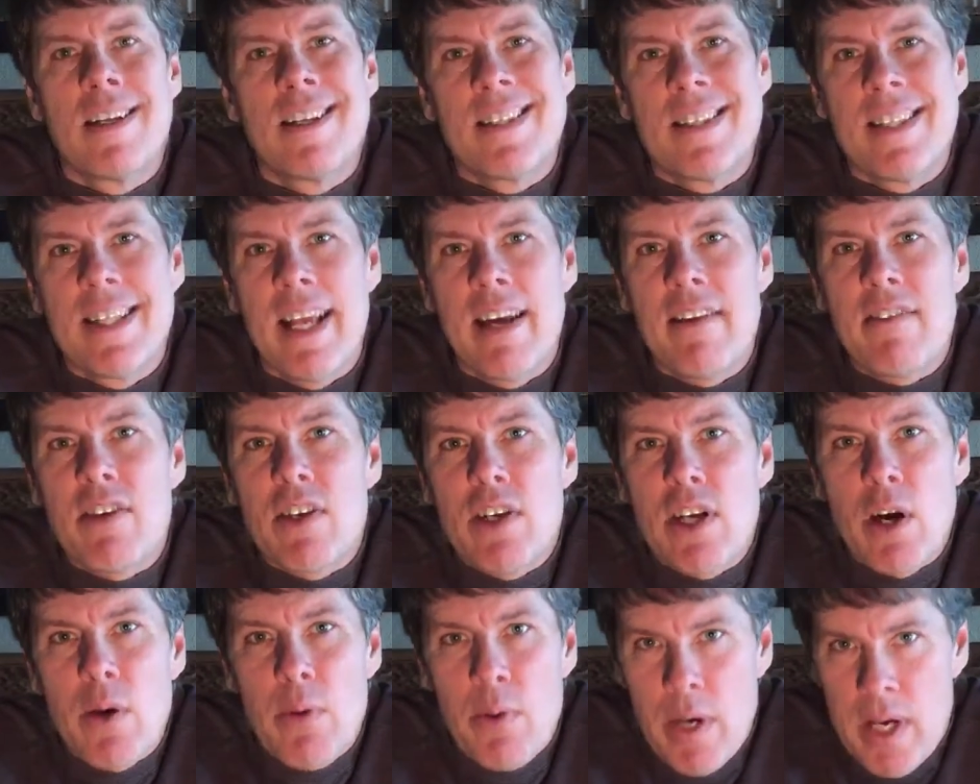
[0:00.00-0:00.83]
Never
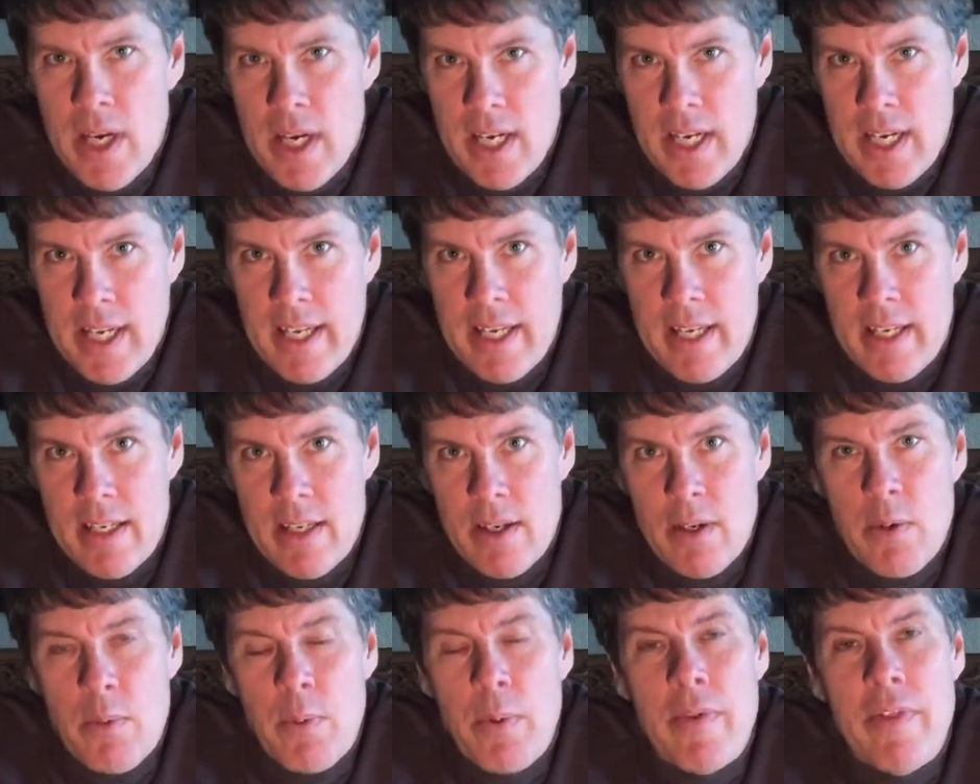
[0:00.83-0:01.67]
go hunting
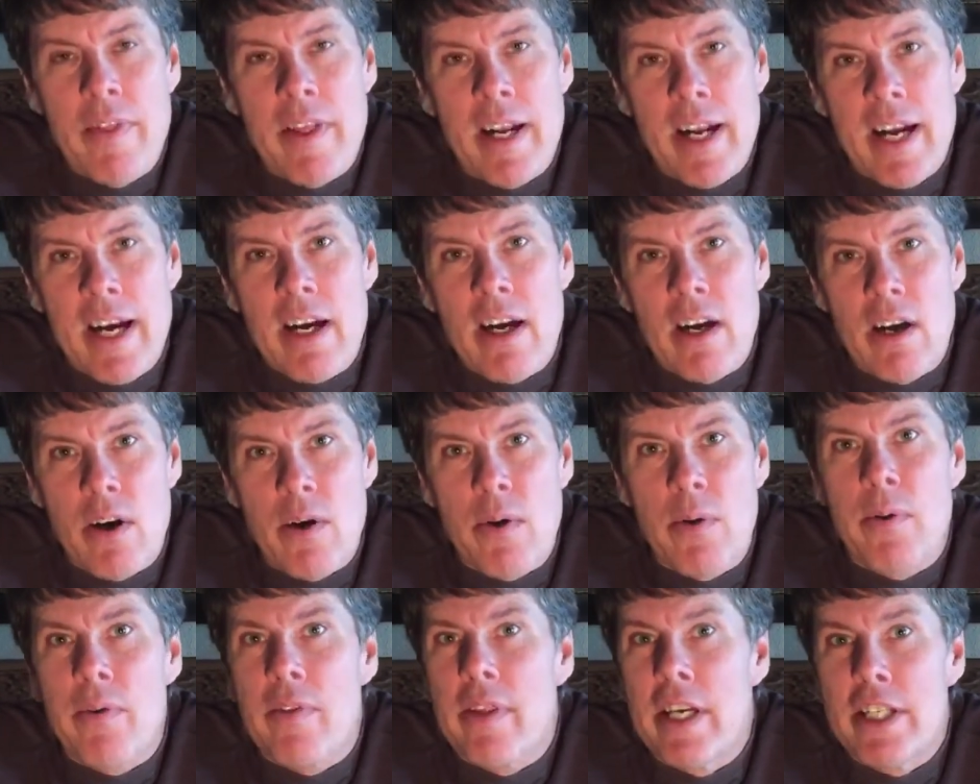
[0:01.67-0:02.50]
with an
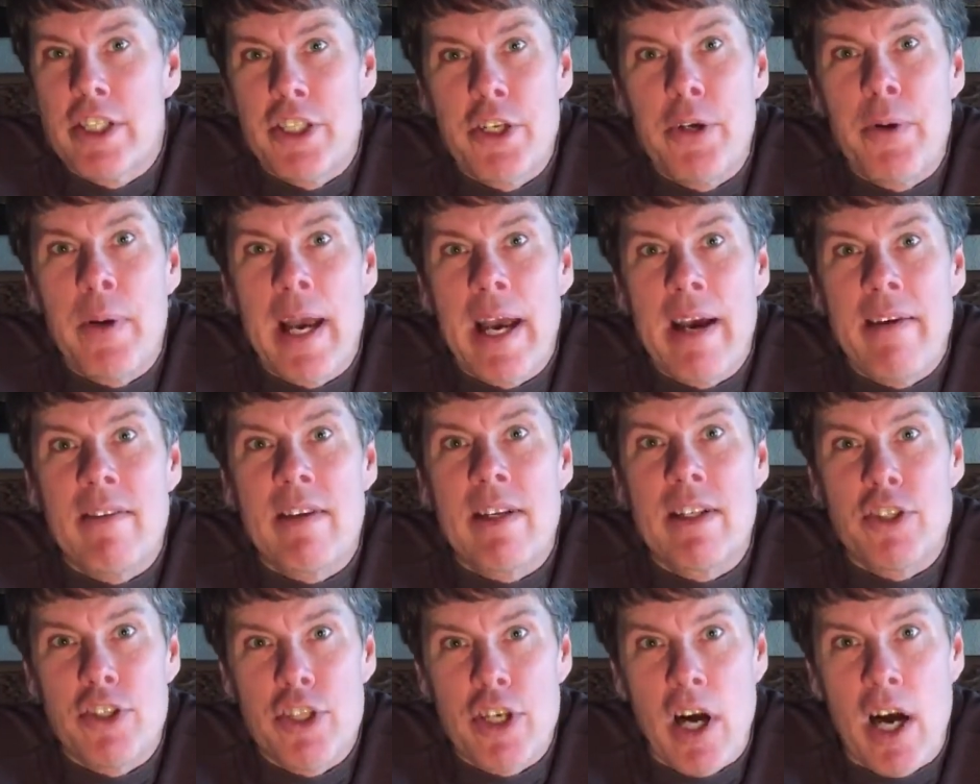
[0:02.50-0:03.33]
arrow that you
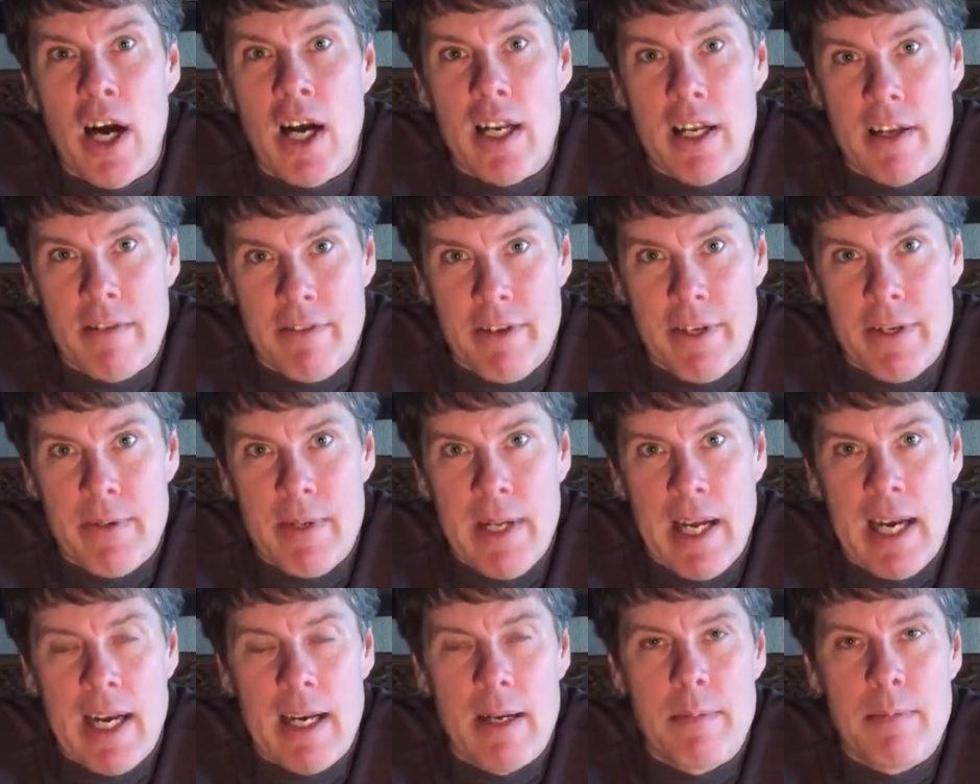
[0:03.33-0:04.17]
haven't shot a few
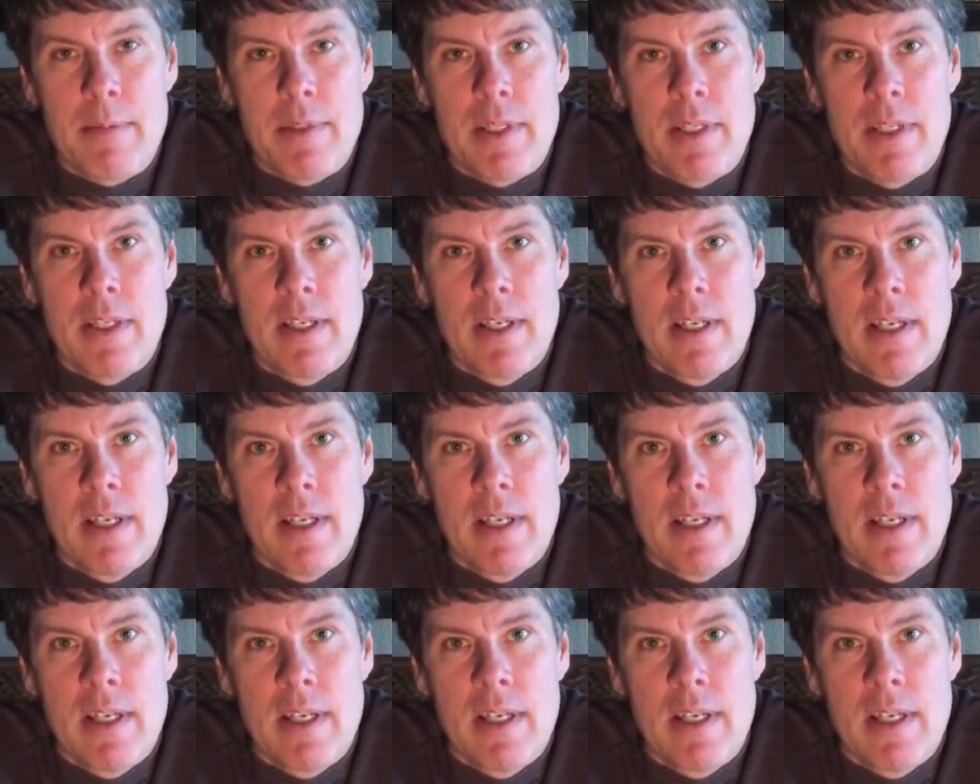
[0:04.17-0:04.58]
times.